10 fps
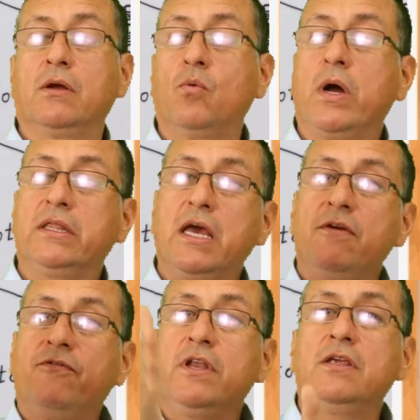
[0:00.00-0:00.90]
one. One
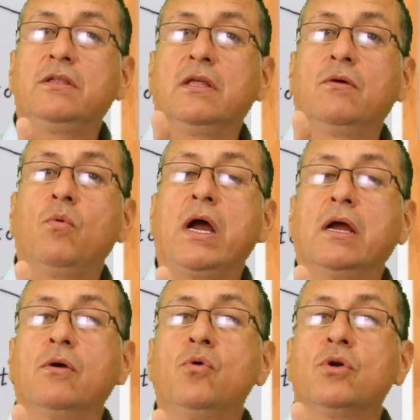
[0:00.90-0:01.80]
day finish one
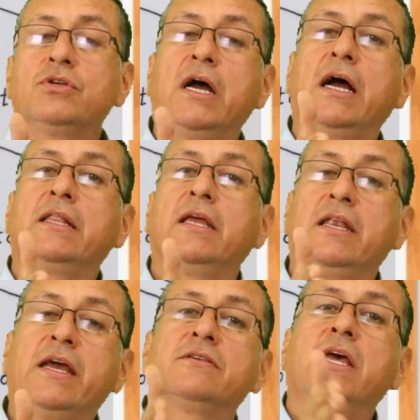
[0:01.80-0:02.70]
course and the
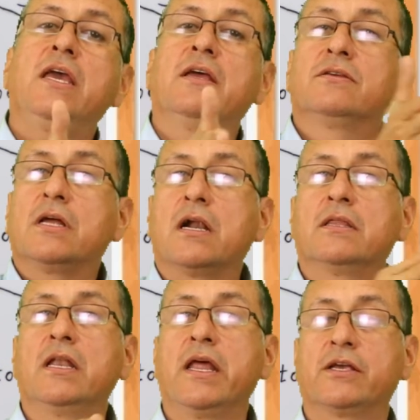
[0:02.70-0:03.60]
next day
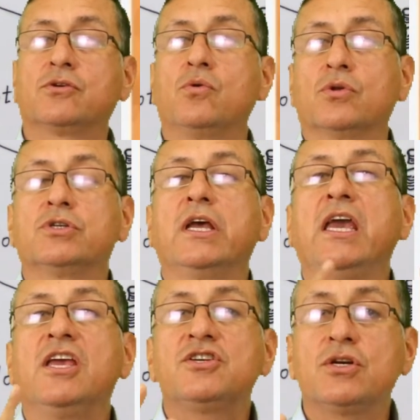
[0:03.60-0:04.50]
start the next course.
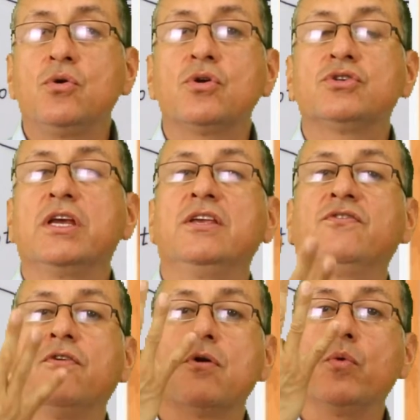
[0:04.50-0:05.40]
Each course
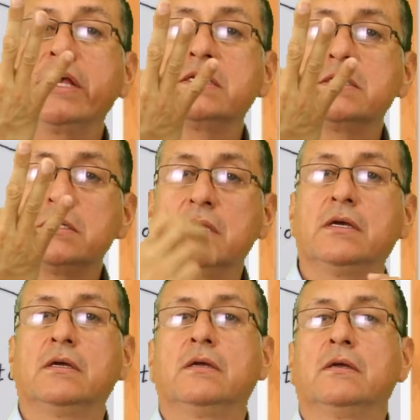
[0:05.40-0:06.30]
is four weeks.
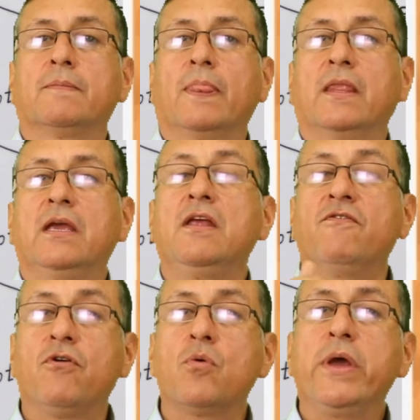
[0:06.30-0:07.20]

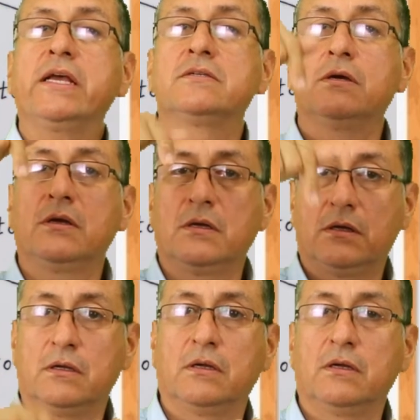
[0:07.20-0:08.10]
In four weeks,
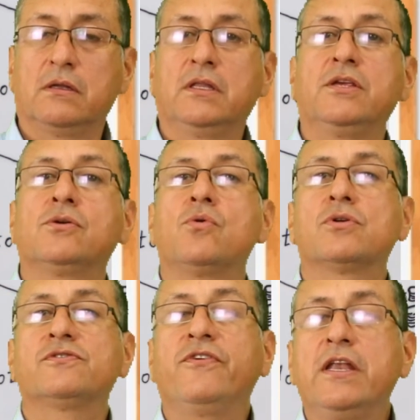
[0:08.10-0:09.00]
this
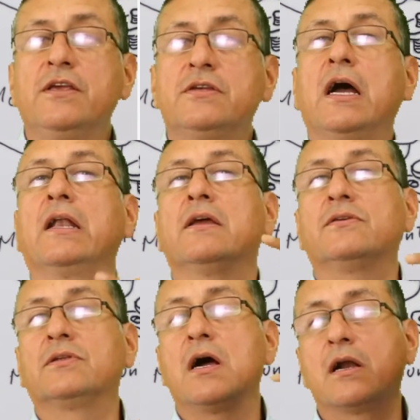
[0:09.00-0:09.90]
course finish
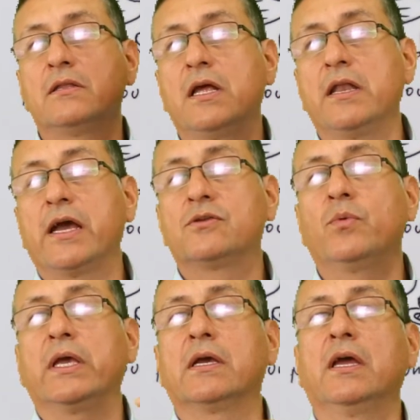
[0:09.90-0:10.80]
and start the next
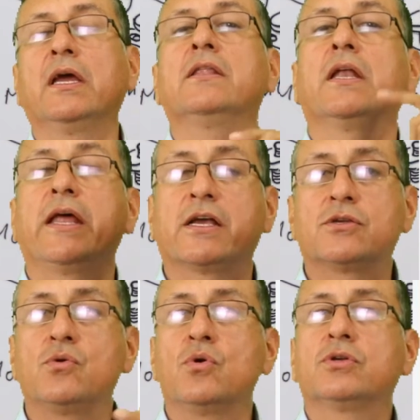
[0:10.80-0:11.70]
week, uh, the
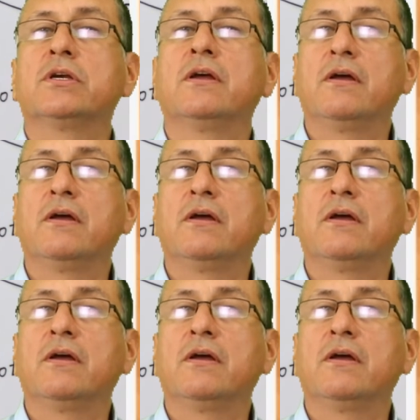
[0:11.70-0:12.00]
next course,